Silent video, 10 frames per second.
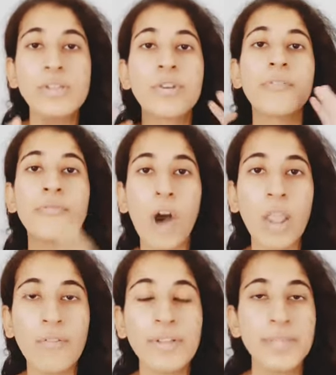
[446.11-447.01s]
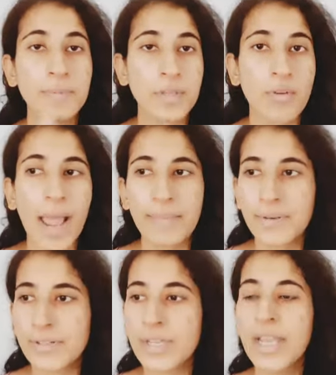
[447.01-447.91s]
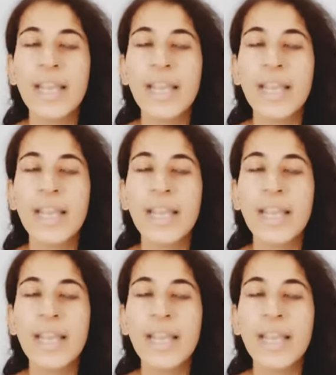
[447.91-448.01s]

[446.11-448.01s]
to your followers, subscribers,